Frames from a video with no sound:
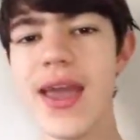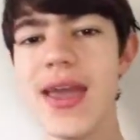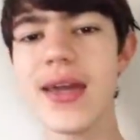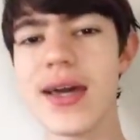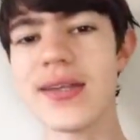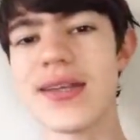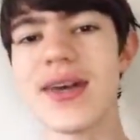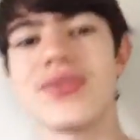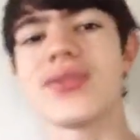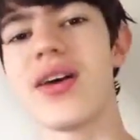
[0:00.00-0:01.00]
Hey guys,
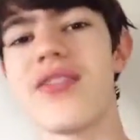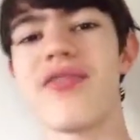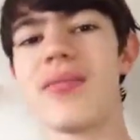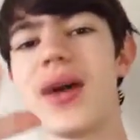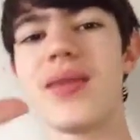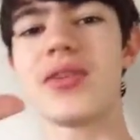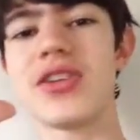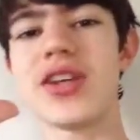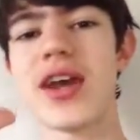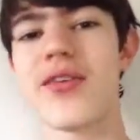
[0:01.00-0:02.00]
how's life? My name
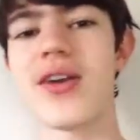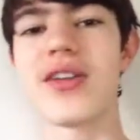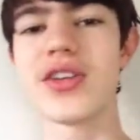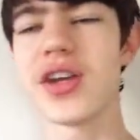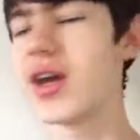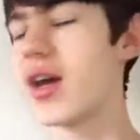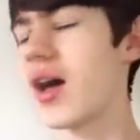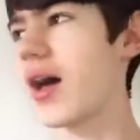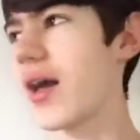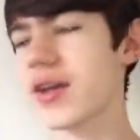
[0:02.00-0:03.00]
is Jack Wrench.
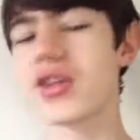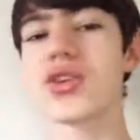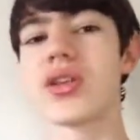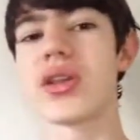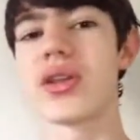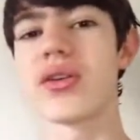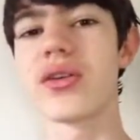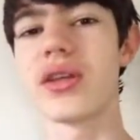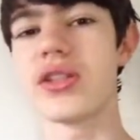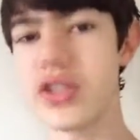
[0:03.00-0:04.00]
I actually
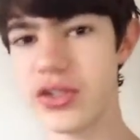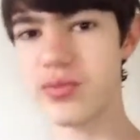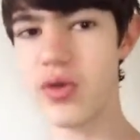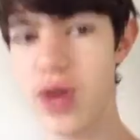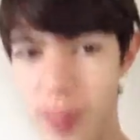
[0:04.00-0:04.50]
literally just woke